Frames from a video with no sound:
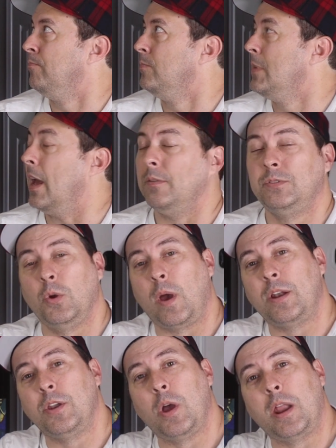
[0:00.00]
Yeah, so
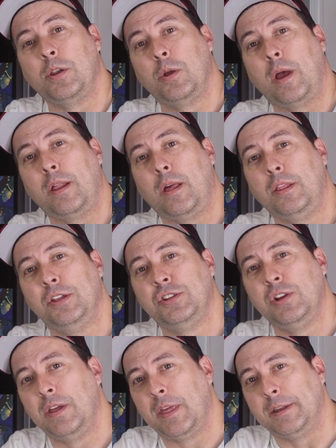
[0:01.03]
I don't know. I'll
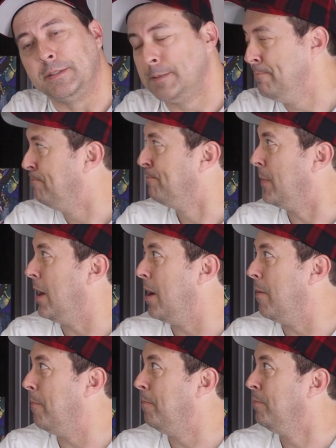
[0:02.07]
let you know how that is.
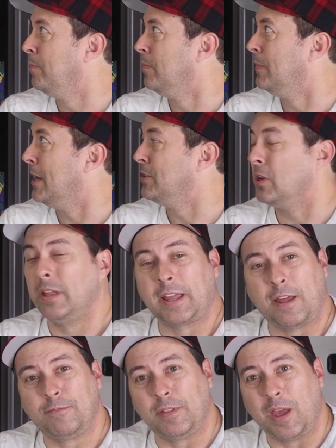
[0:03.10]
That's all I
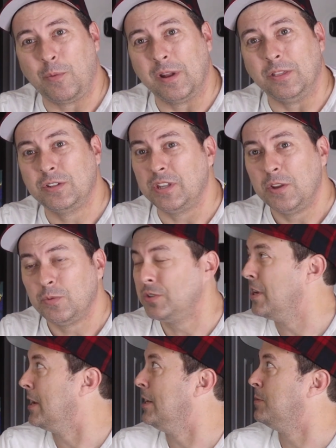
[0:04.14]
got for that one. It looks
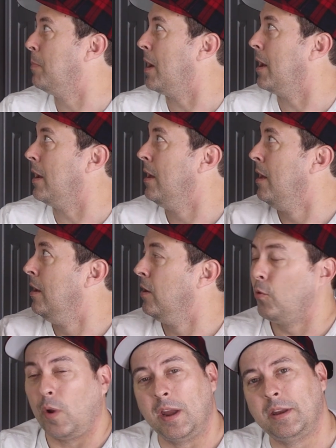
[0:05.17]
interesting. It's by
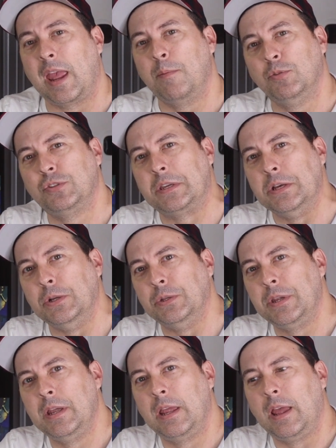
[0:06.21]
Grand Gamers
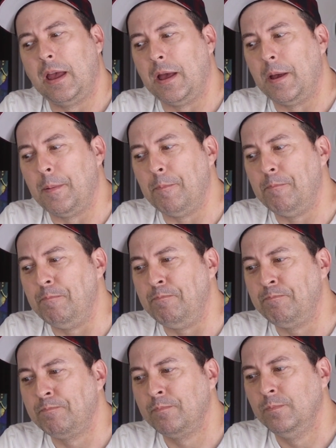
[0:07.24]
Guild.
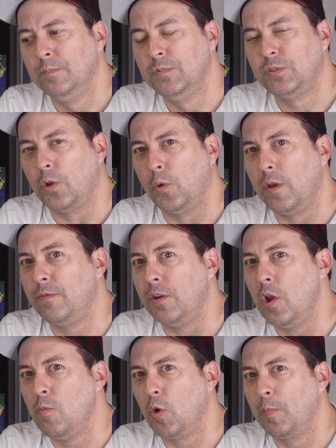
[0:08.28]
So if you
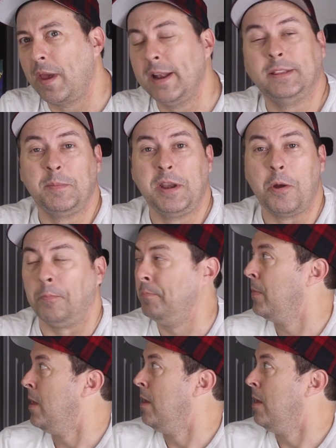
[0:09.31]
know more about it, let me know.